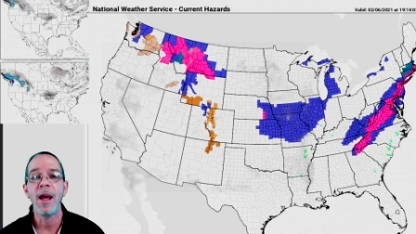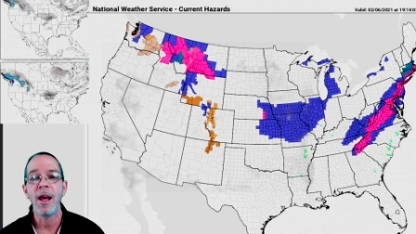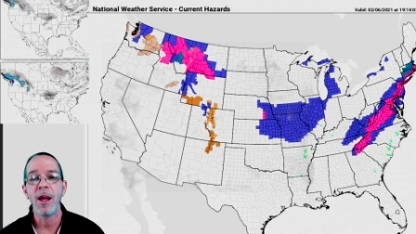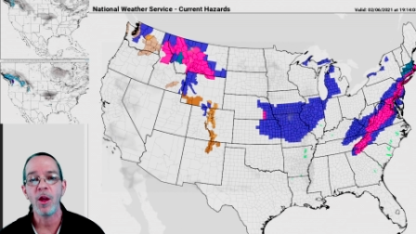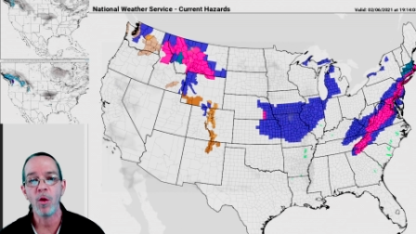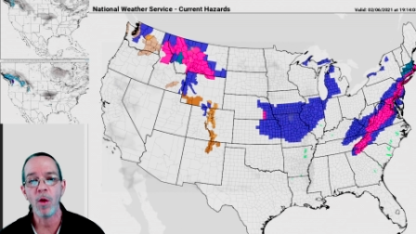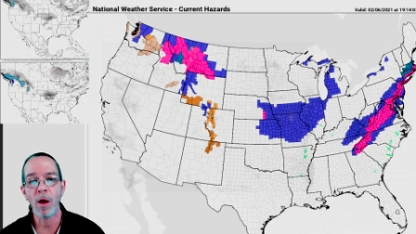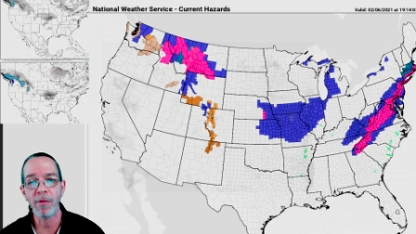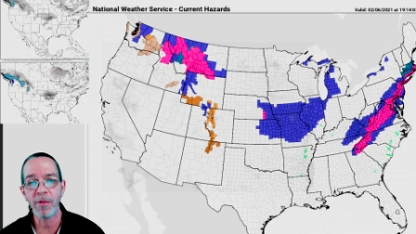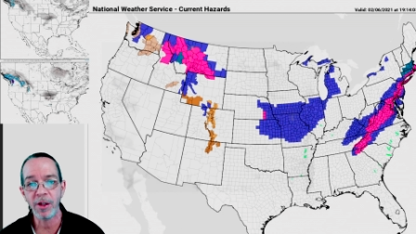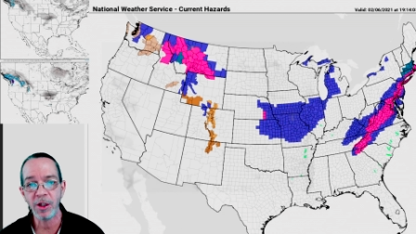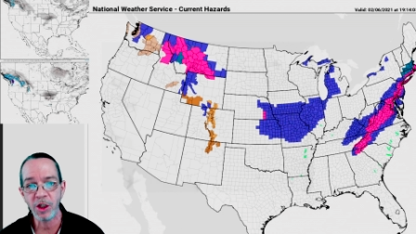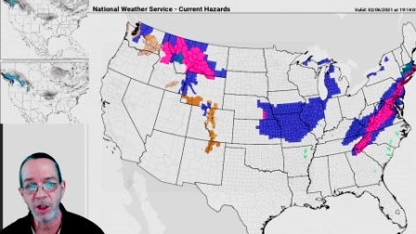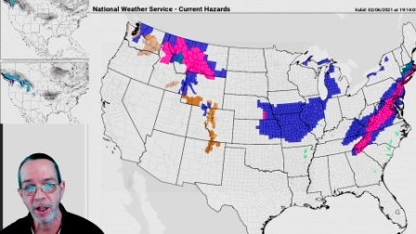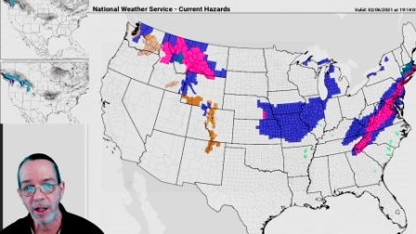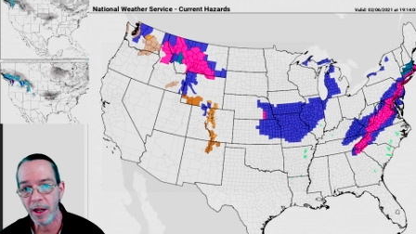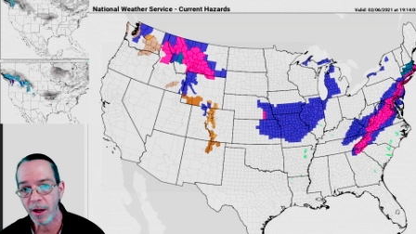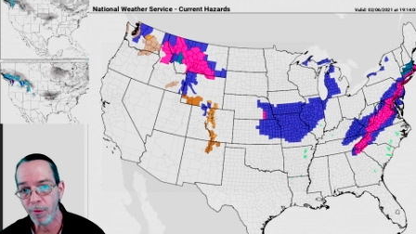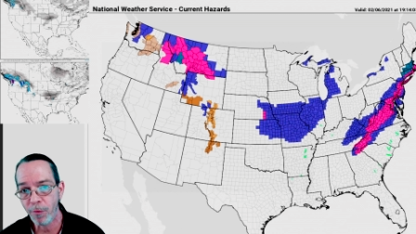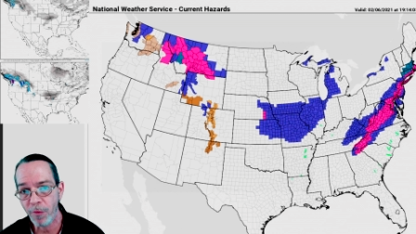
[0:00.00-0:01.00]
you have the
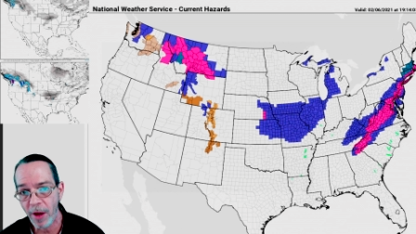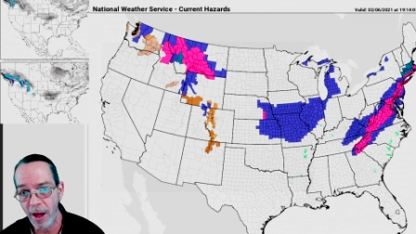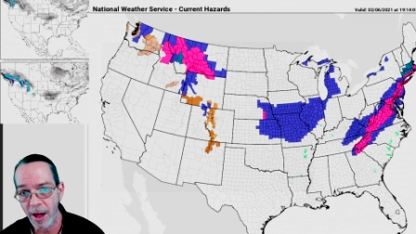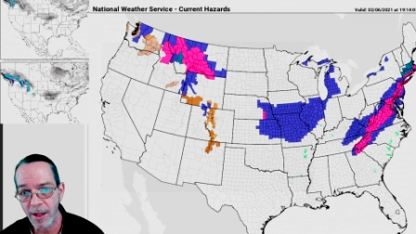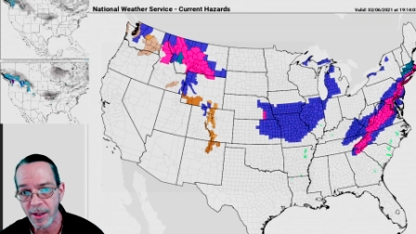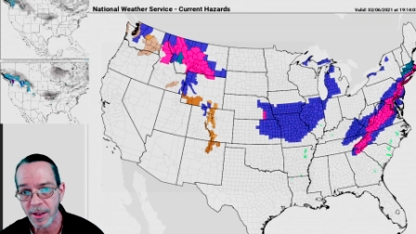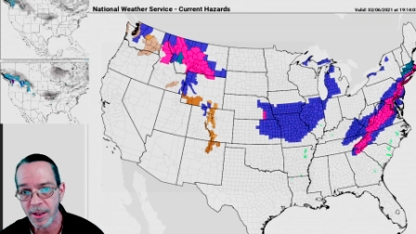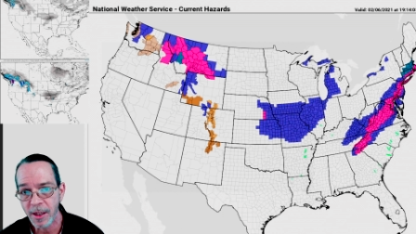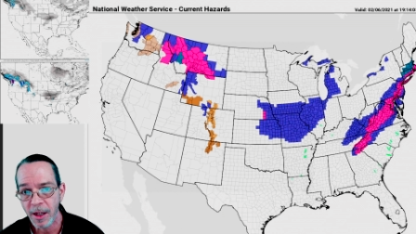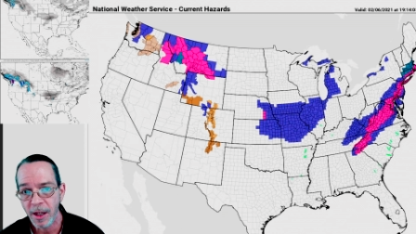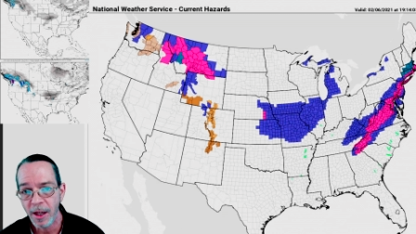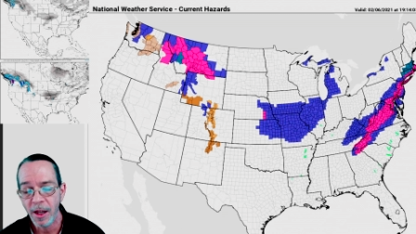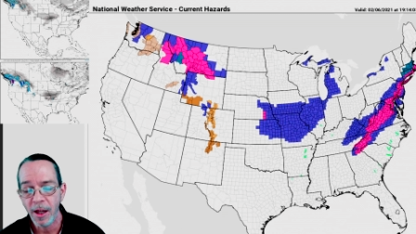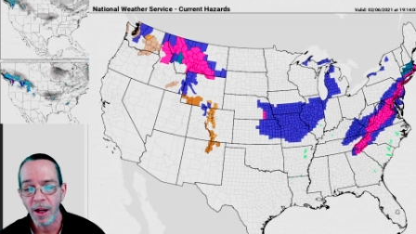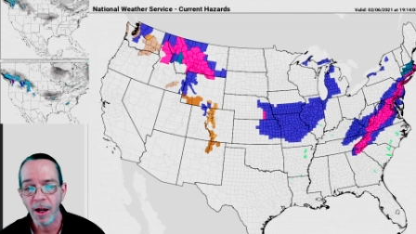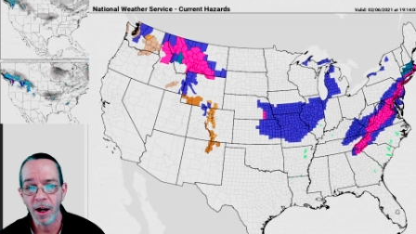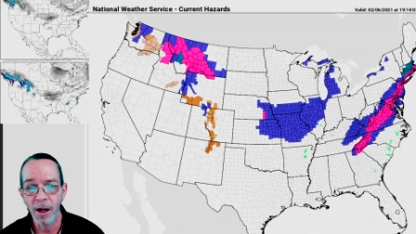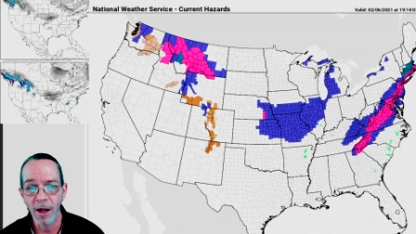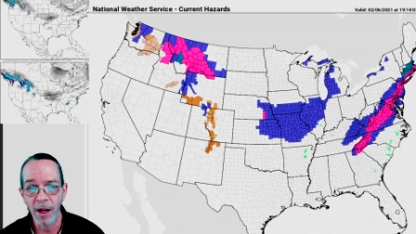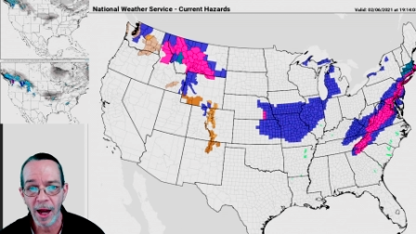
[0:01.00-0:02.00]
GFS
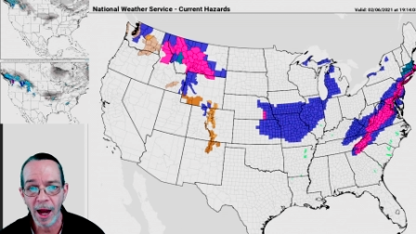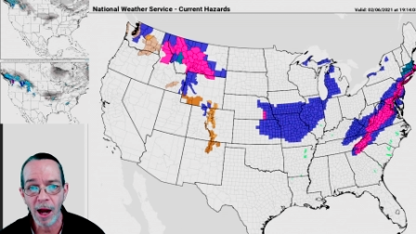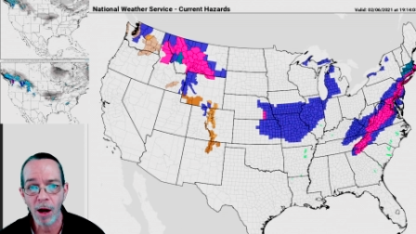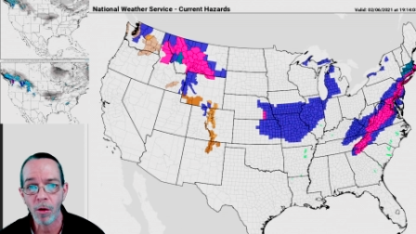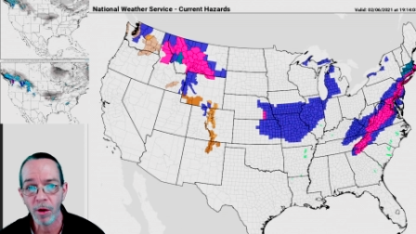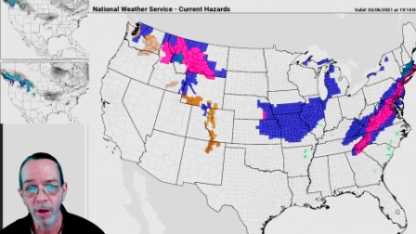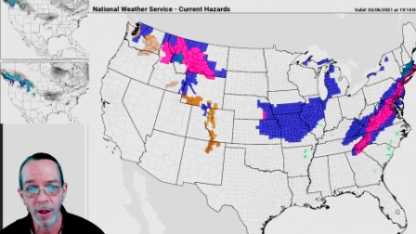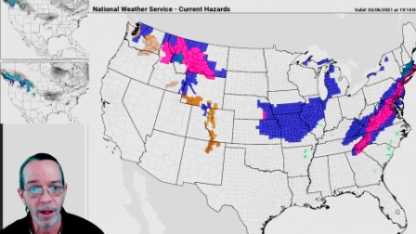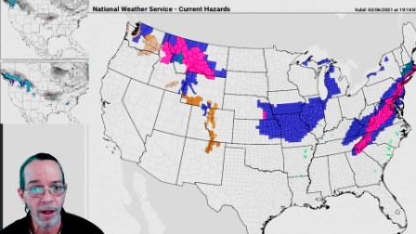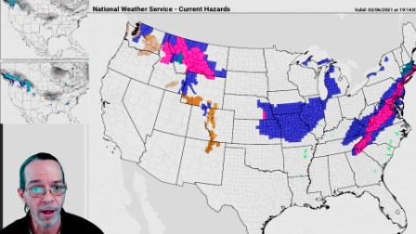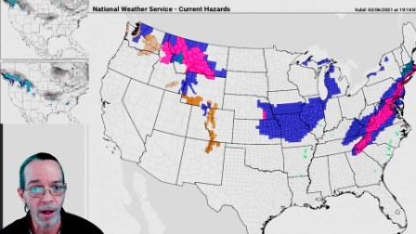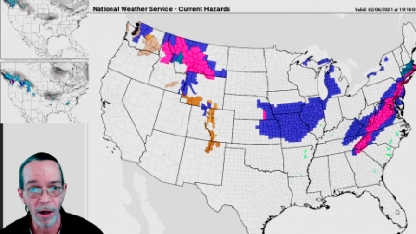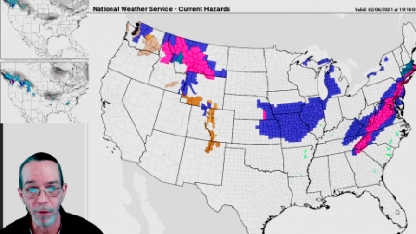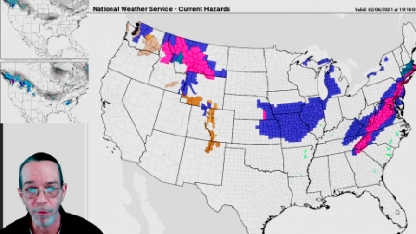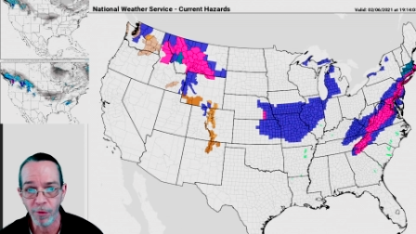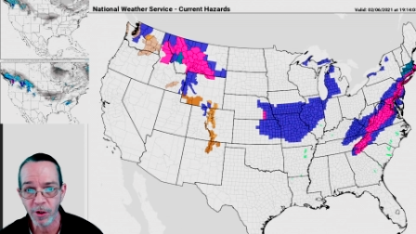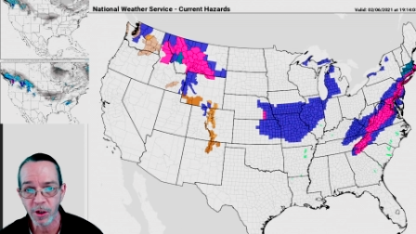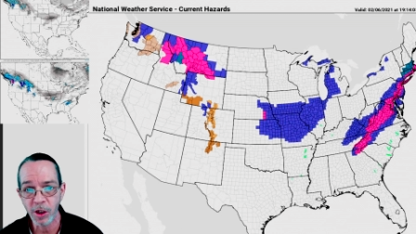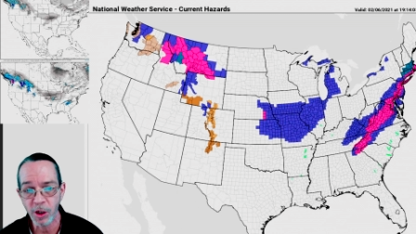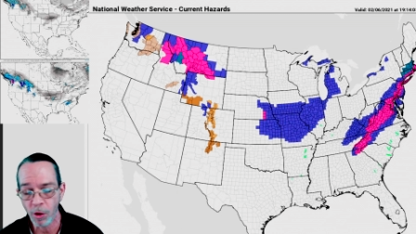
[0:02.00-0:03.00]
uh, hourly of
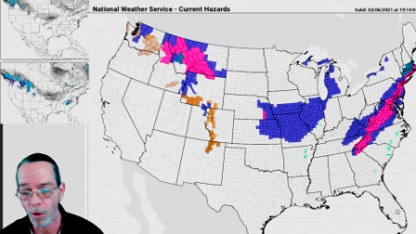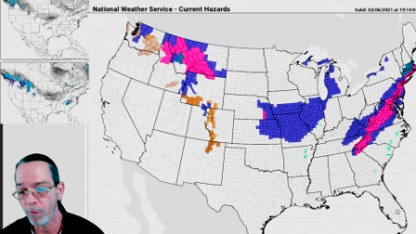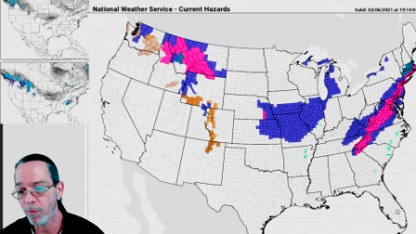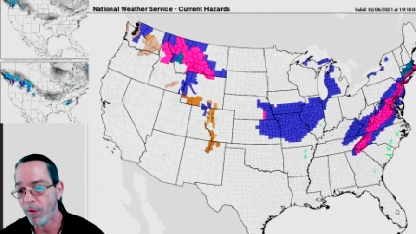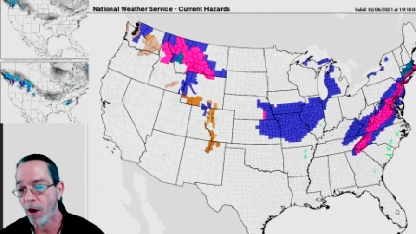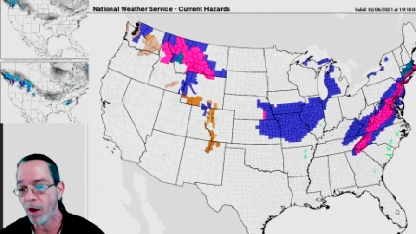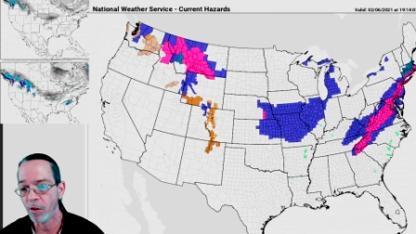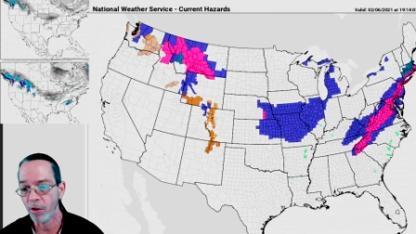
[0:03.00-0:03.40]
the snowfall.